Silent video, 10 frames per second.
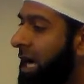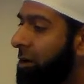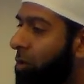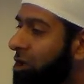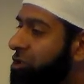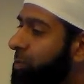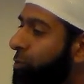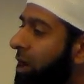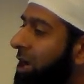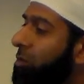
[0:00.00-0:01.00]
I want
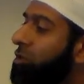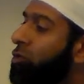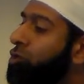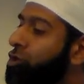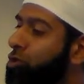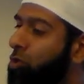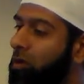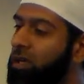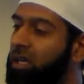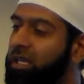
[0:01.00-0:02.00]
to pray with
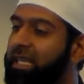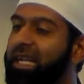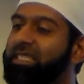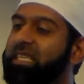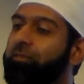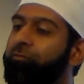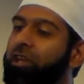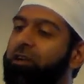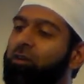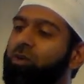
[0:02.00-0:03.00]
khushu'. That is
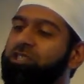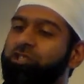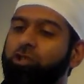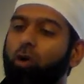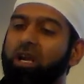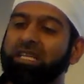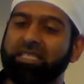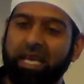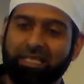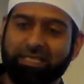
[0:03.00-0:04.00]
a fear which is so
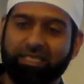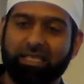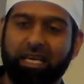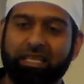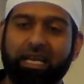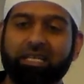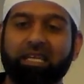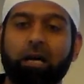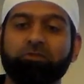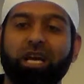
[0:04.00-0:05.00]
intense that
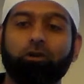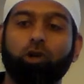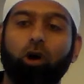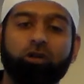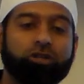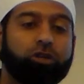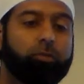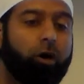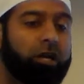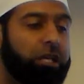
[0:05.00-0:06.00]
it comes out onto
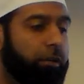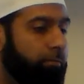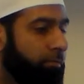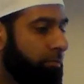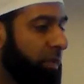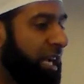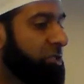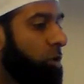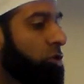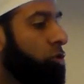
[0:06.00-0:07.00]
your body.
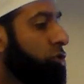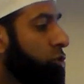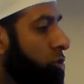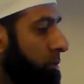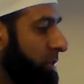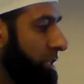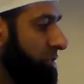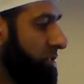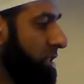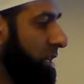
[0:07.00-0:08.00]
That is what khushu'
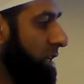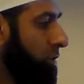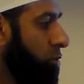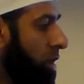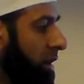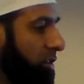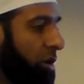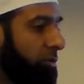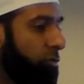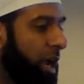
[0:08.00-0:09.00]
means.
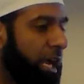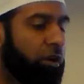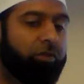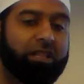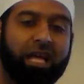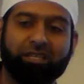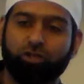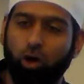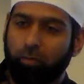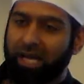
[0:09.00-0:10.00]
You're afraid of Allah
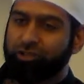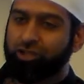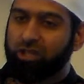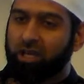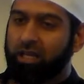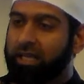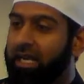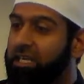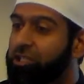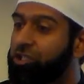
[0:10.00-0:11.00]
so much
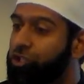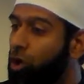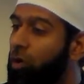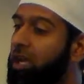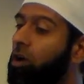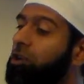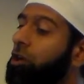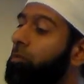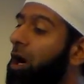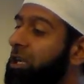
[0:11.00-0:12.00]
that it is showing on
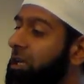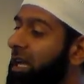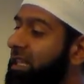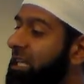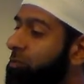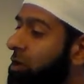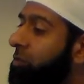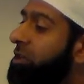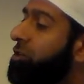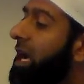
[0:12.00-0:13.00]
your body. And that's
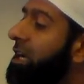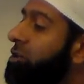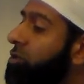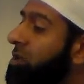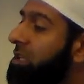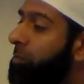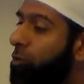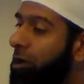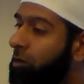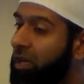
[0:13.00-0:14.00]
what we're trying to do in the
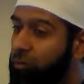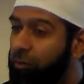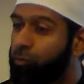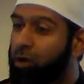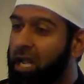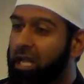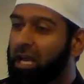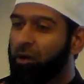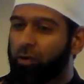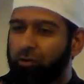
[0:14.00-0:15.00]
prayer. When we're
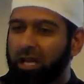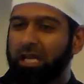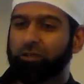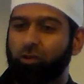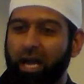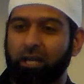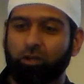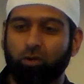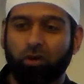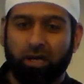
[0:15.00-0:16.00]
praying, we're really
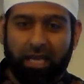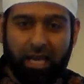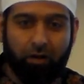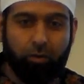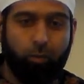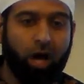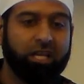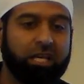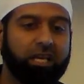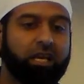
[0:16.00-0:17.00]
trying to, in our
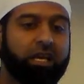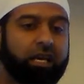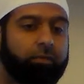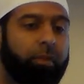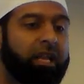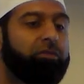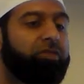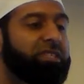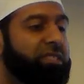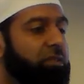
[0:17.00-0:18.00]
body,
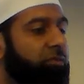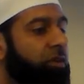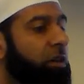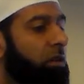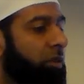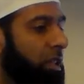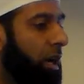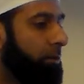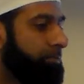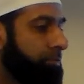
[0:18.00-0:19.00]
manifest the fear of
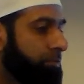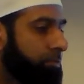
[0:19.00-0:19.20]
Allah.